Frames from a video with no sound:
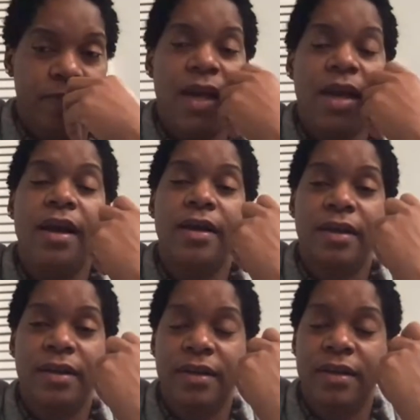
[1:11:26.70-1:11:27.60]
I
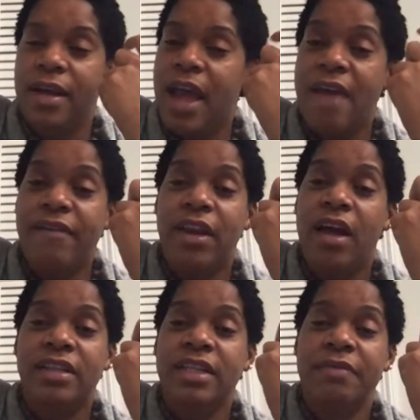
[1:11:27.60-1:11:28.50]
have a lot
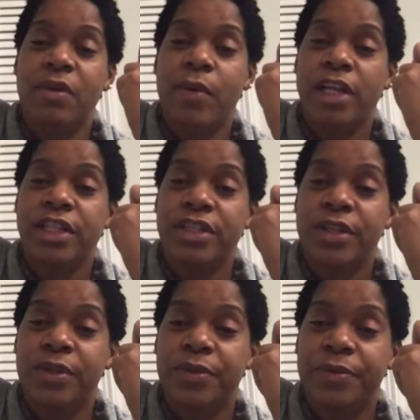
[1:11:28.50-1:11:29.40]
of TV watching to
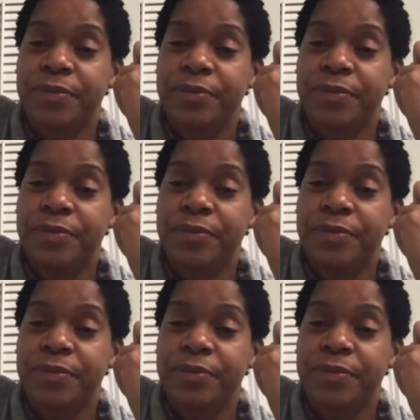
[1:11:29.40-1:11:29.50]
do.